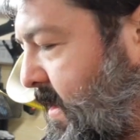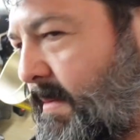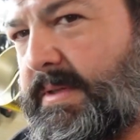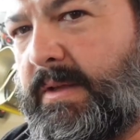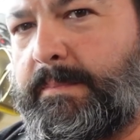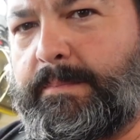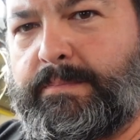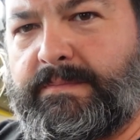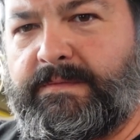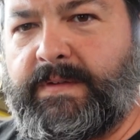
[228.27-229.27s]
I'm still
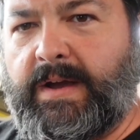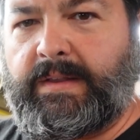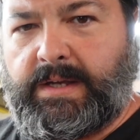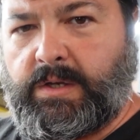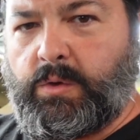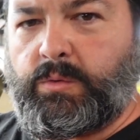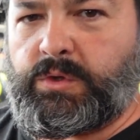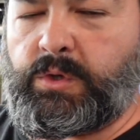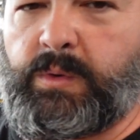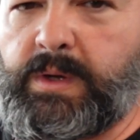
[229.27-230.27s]
fairly new
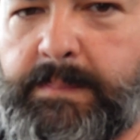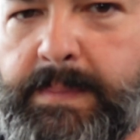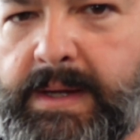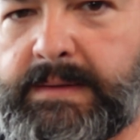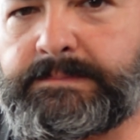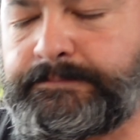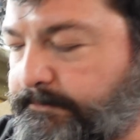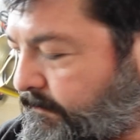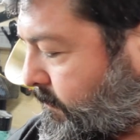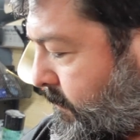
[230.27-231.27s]
to it, but
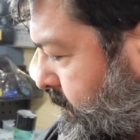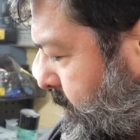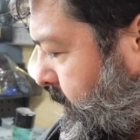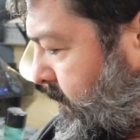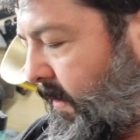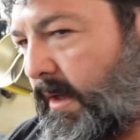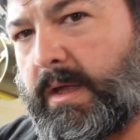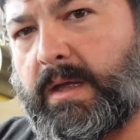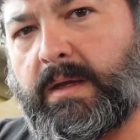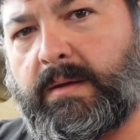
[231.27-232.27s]

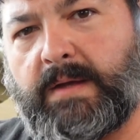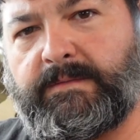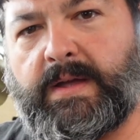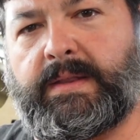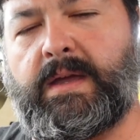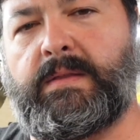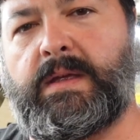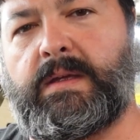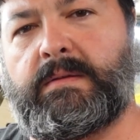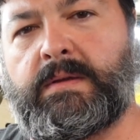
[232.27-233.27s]
I found out
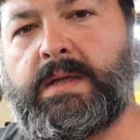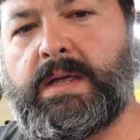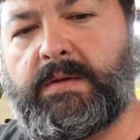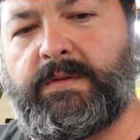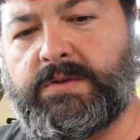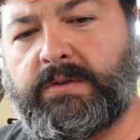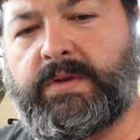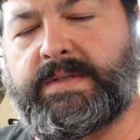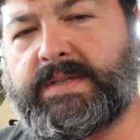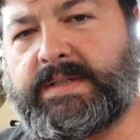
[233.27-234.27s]
that Fusion
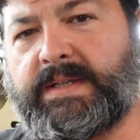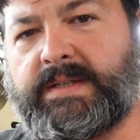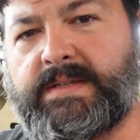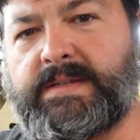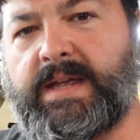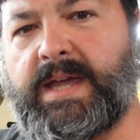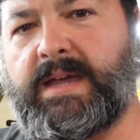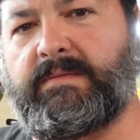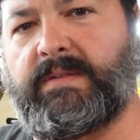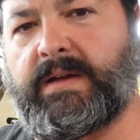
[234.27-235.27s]
360 doesn't
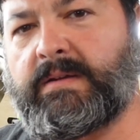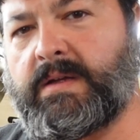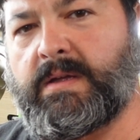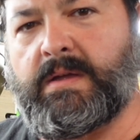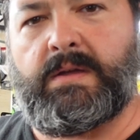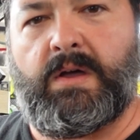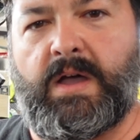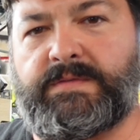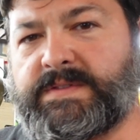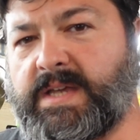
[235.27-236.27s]
have like
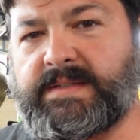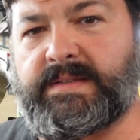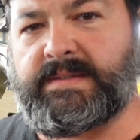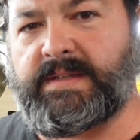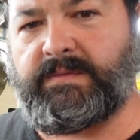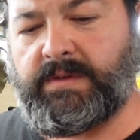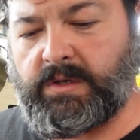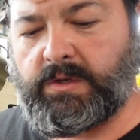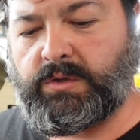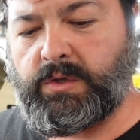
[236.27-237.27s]
offsets and stuff that
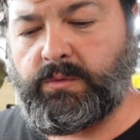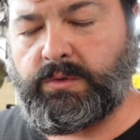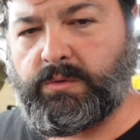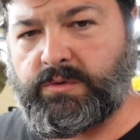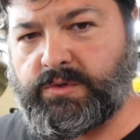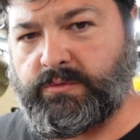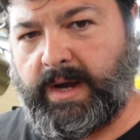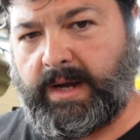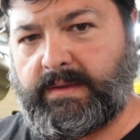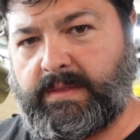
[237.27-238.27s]
you could do to
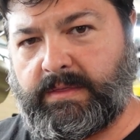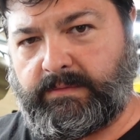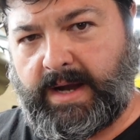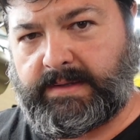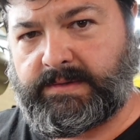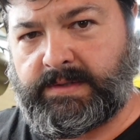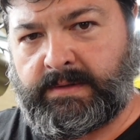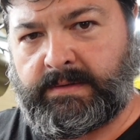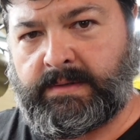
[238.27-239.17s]
shrink the threads.